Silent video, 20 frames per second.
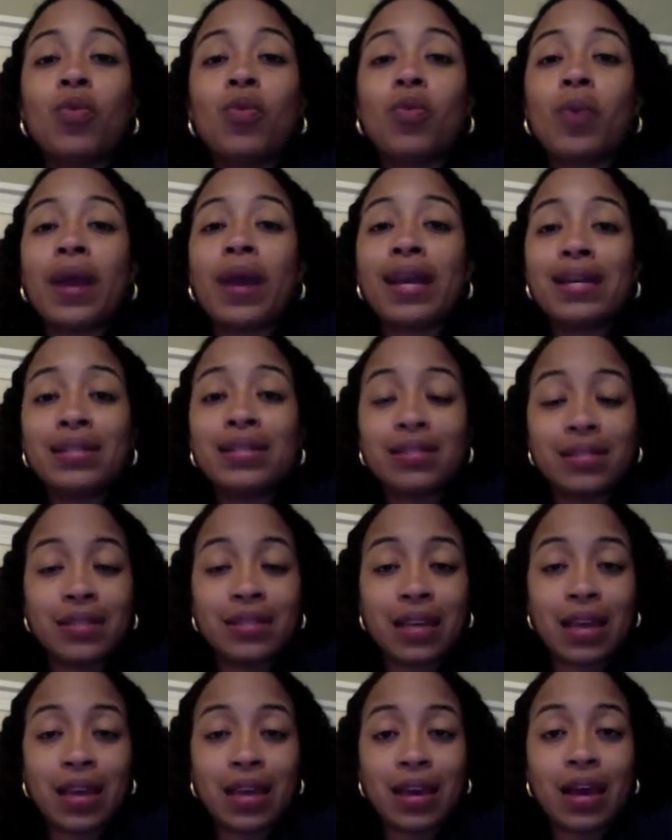
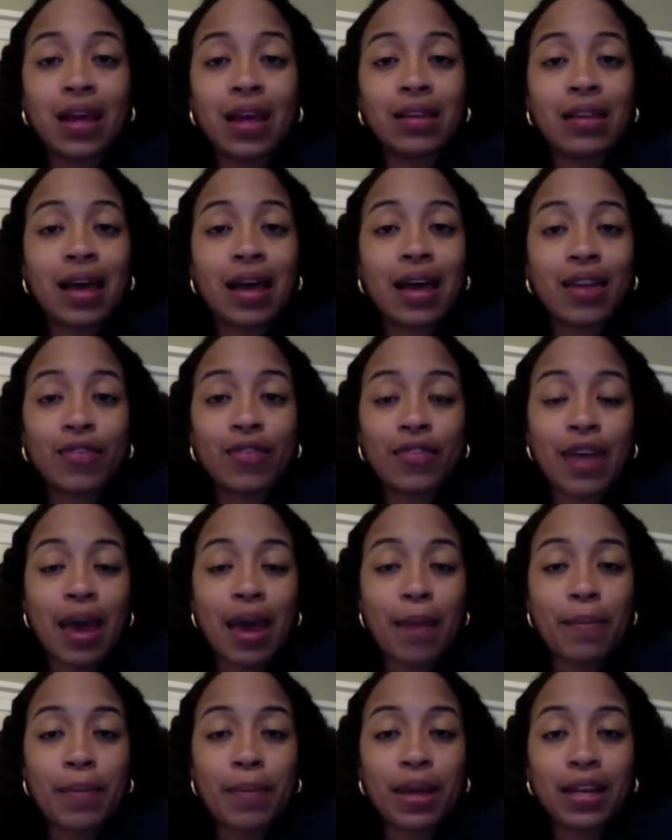wasting a lot of
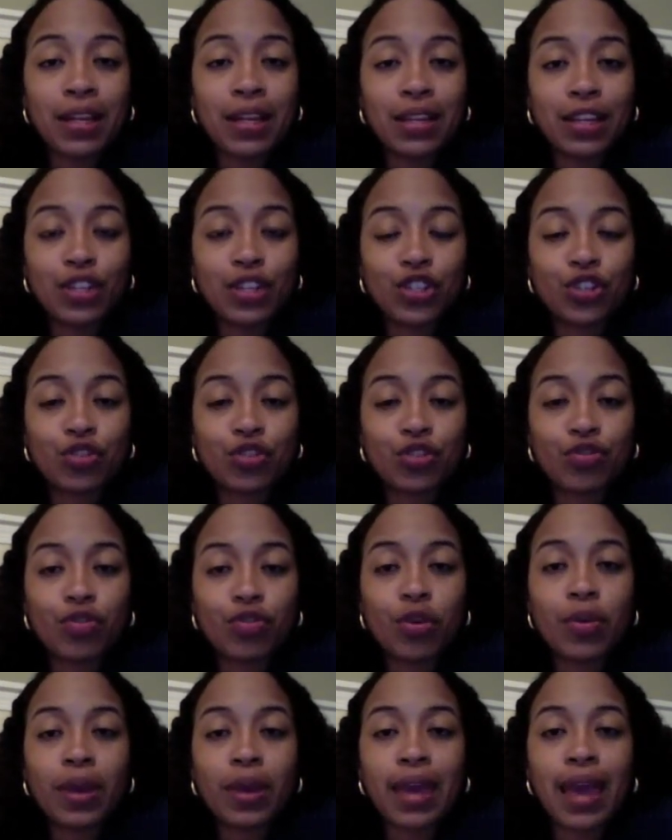that money that you're
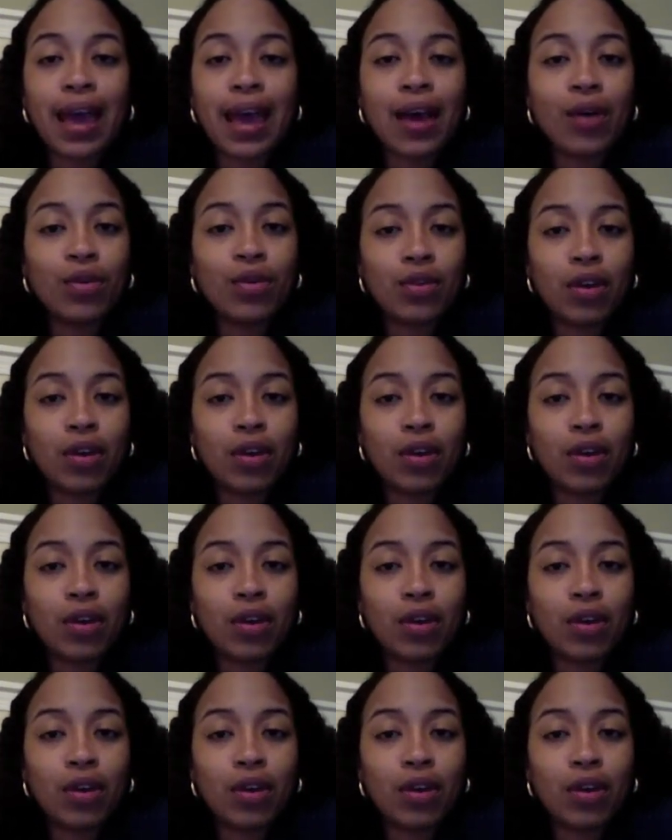throwing out